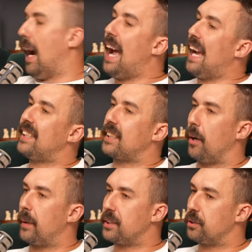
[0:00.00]
I hated
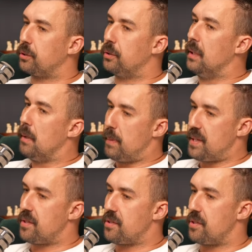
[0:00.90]
going to
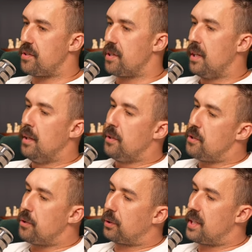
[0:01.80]
businesses
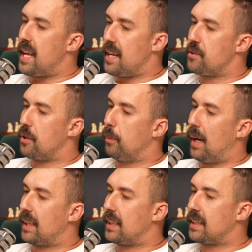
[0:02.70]
to talk to their internal
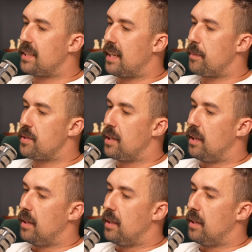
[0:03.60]
marketing teams